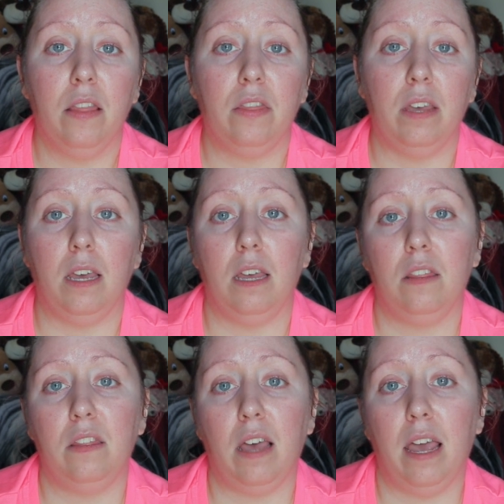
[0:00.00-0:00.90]

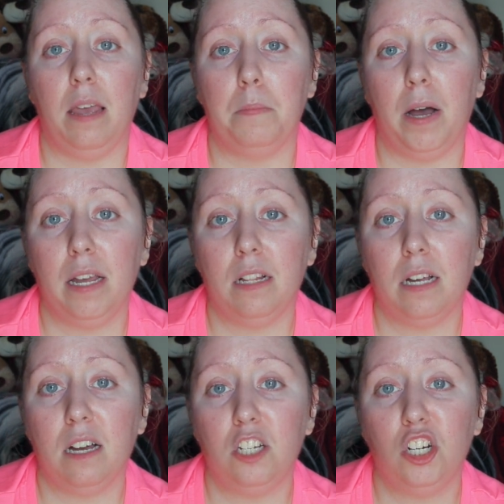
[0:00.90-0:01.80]
then they might
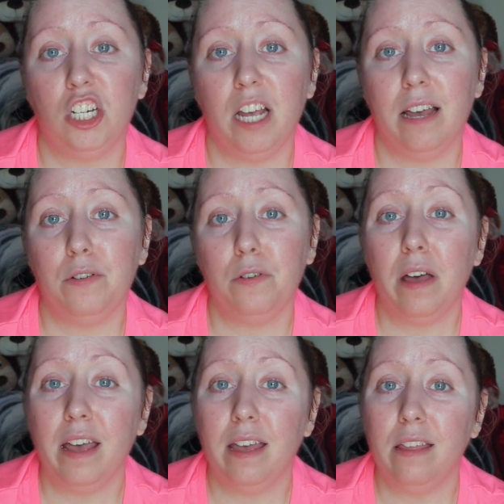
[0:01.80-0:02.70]
click on your channel
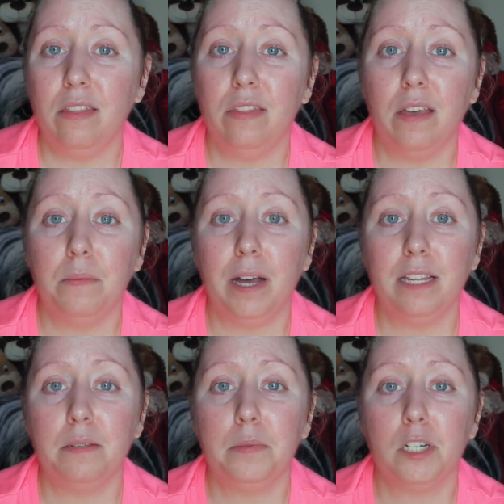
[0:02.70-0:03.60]
and they might
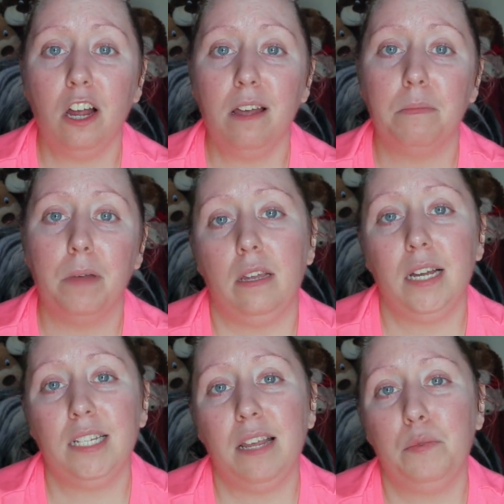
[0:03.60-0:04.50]
subscribe. The
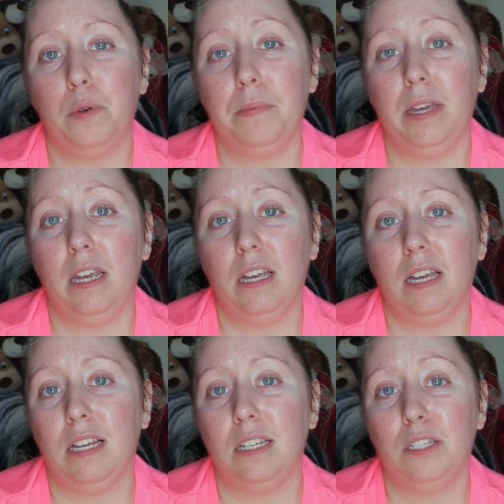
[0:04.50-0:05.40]
next thing would be
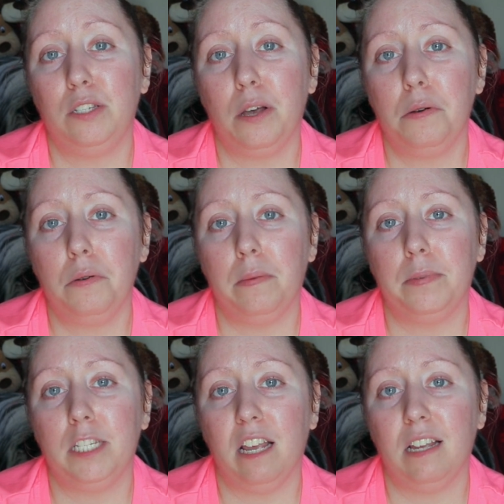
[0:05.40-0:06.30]
is don't
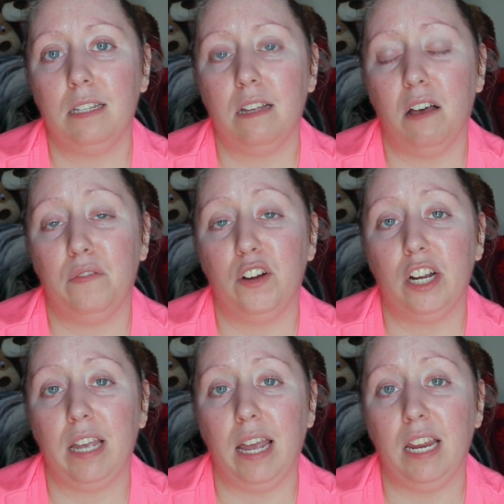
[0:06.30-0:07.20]
obsess over
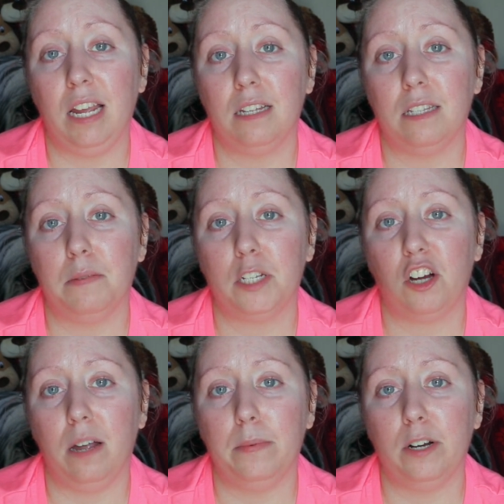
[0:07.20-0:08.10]
gaining
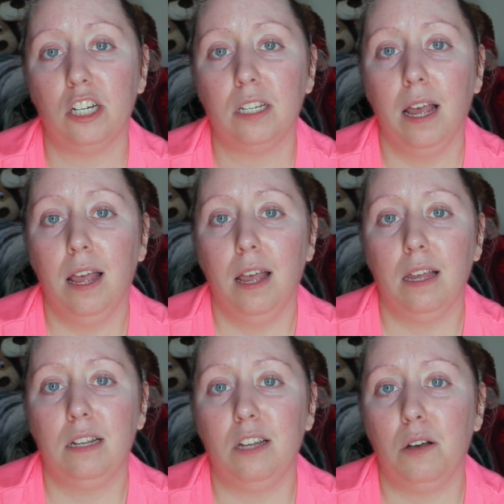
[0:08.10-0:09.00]
subscribers.
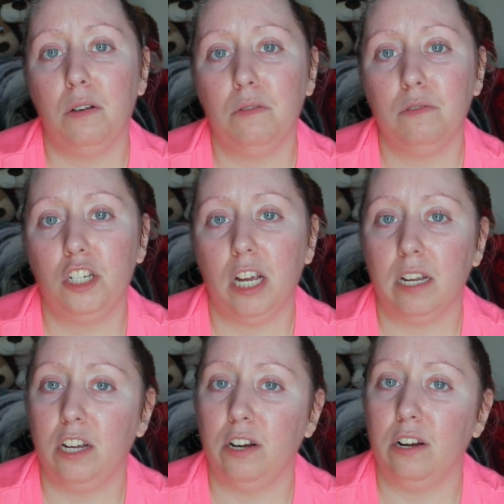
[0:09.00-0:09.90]
Don't
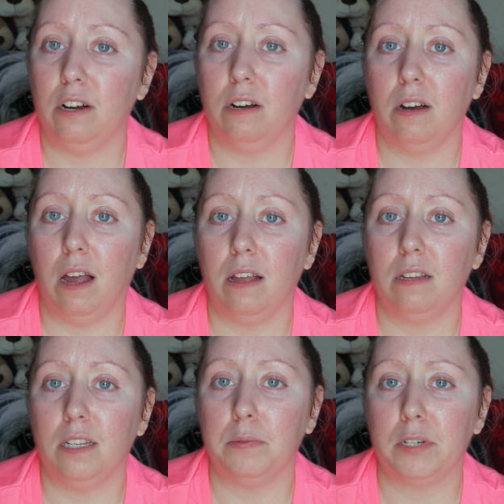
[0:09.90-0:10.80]
check your
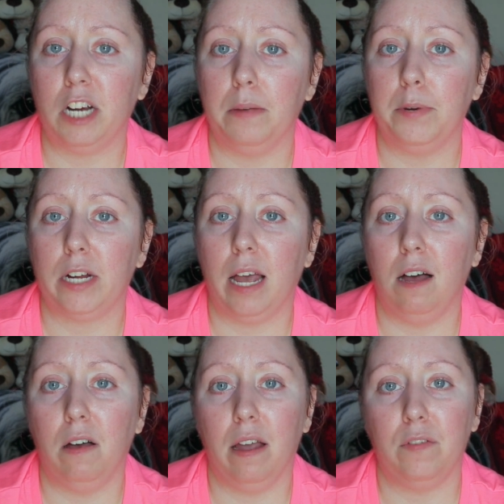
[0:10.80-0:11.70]
subscriber
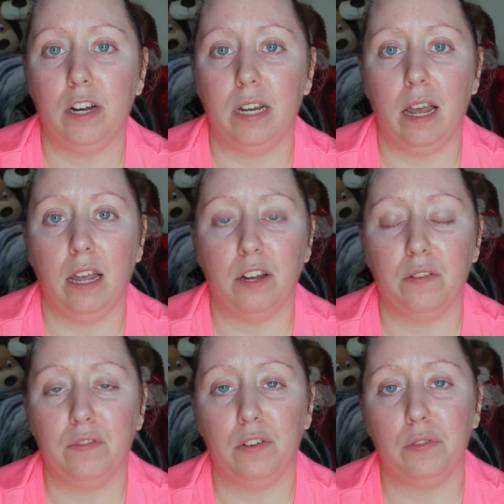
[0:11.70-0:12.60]
count every day, your
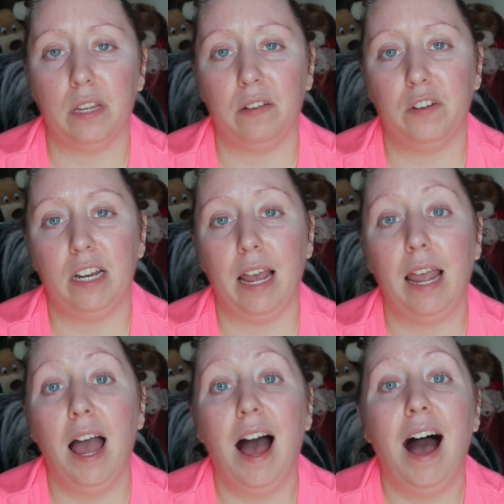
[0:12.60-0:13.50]
views every day.